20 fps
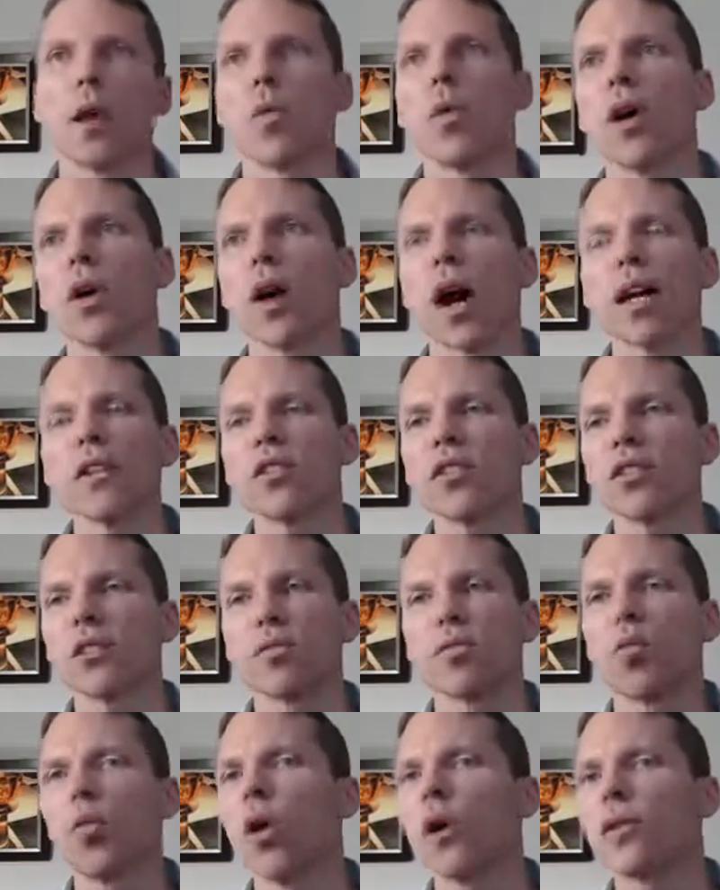well, I
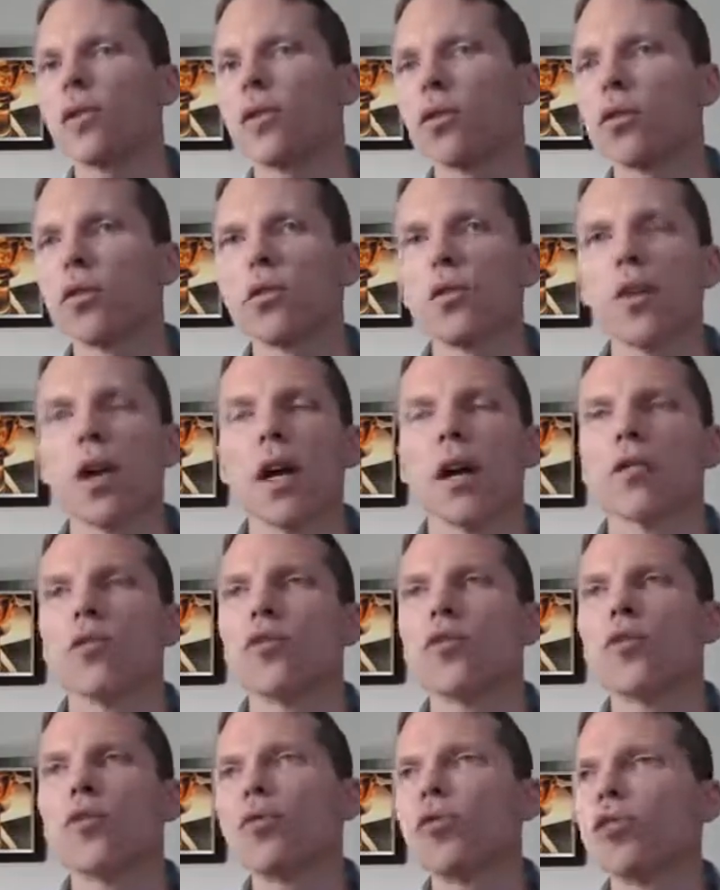just want to
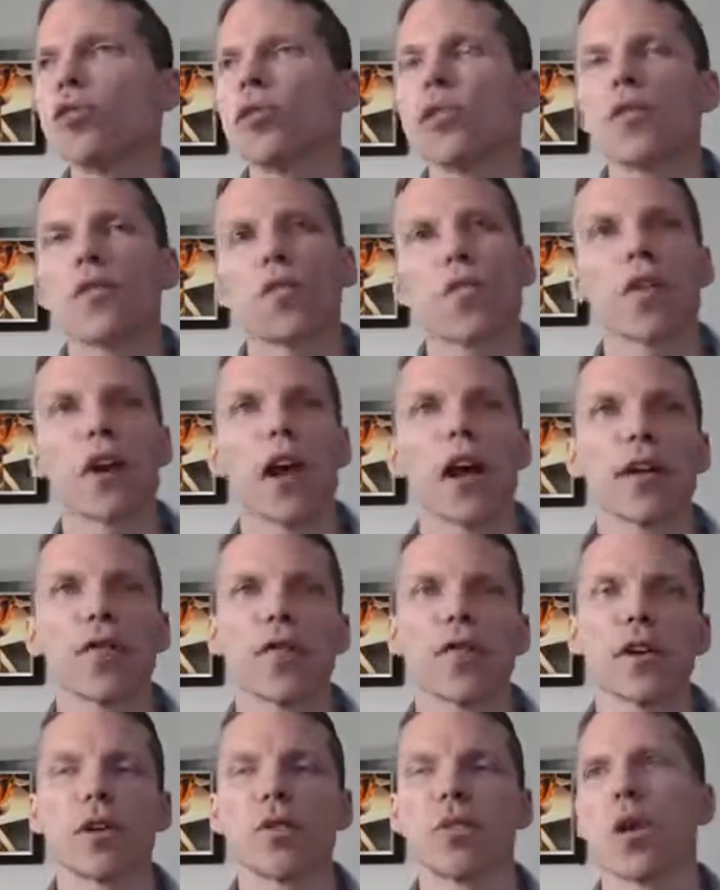do good for
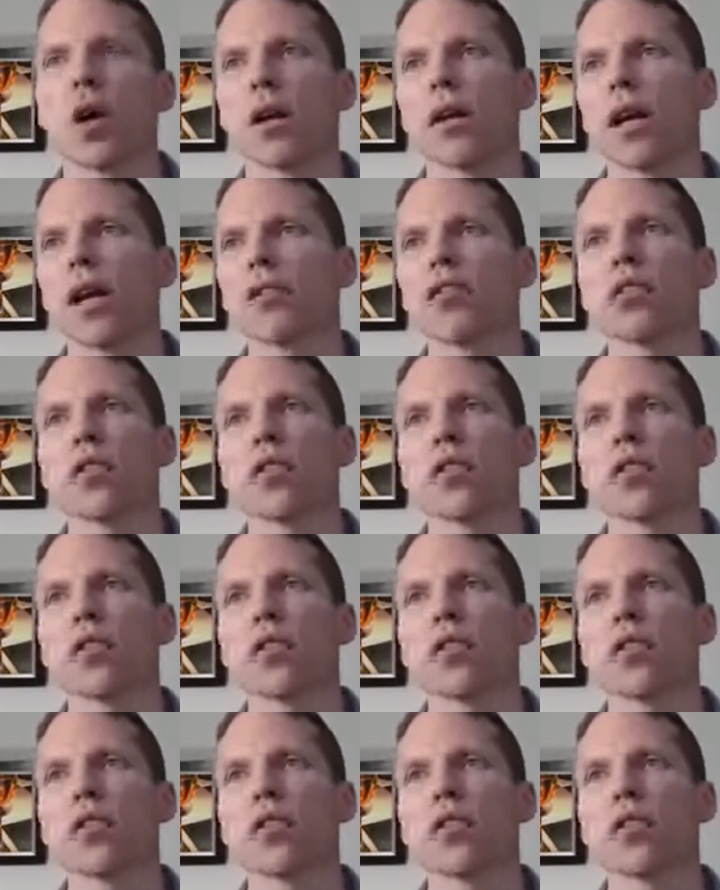everyone.